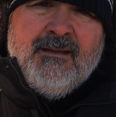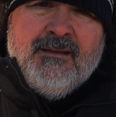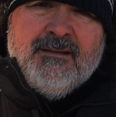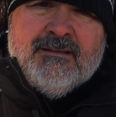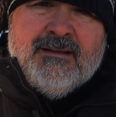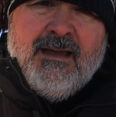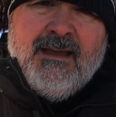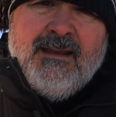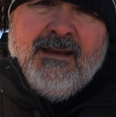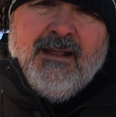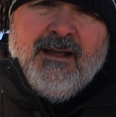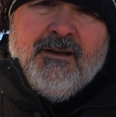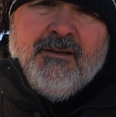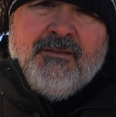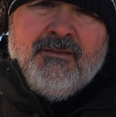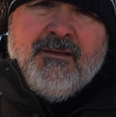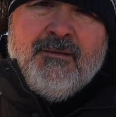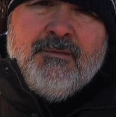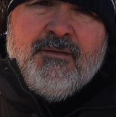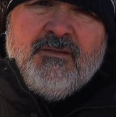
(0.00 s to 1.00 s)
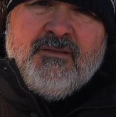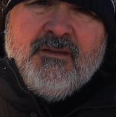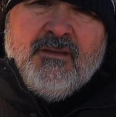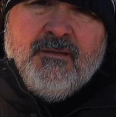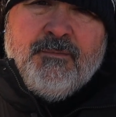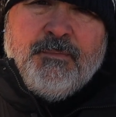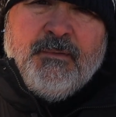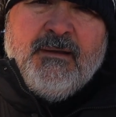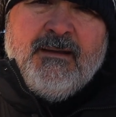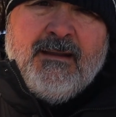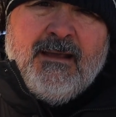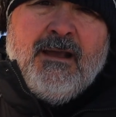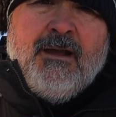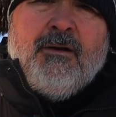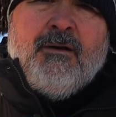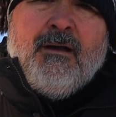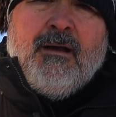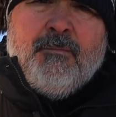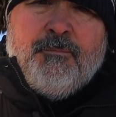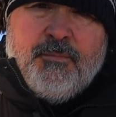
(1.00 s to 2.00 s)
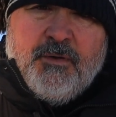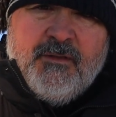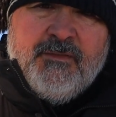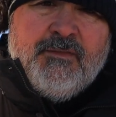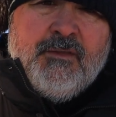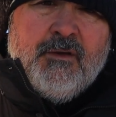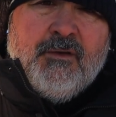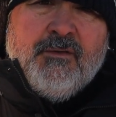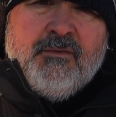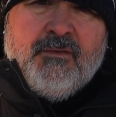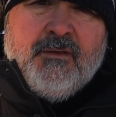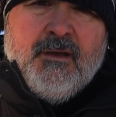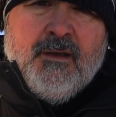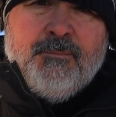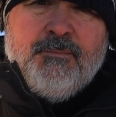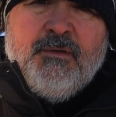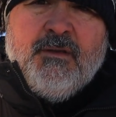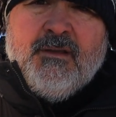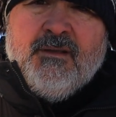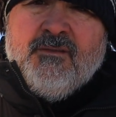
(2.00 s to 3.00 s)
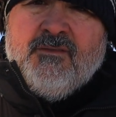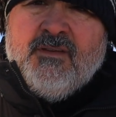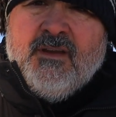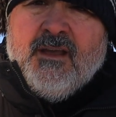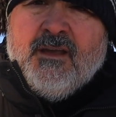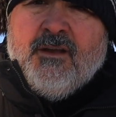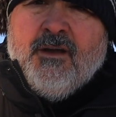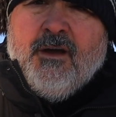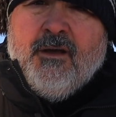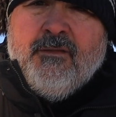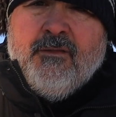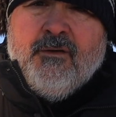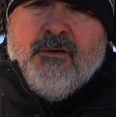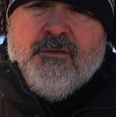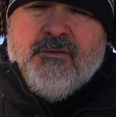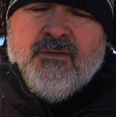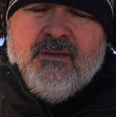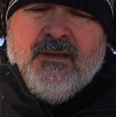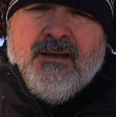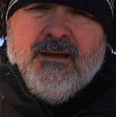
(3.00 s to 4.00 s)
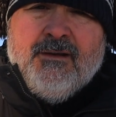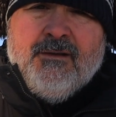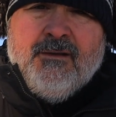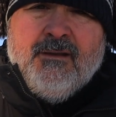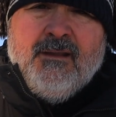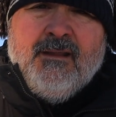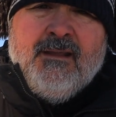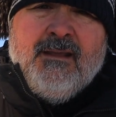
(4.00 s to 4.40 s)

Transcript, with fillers: lighthouse images by now, I'll put those up. You can check all those out.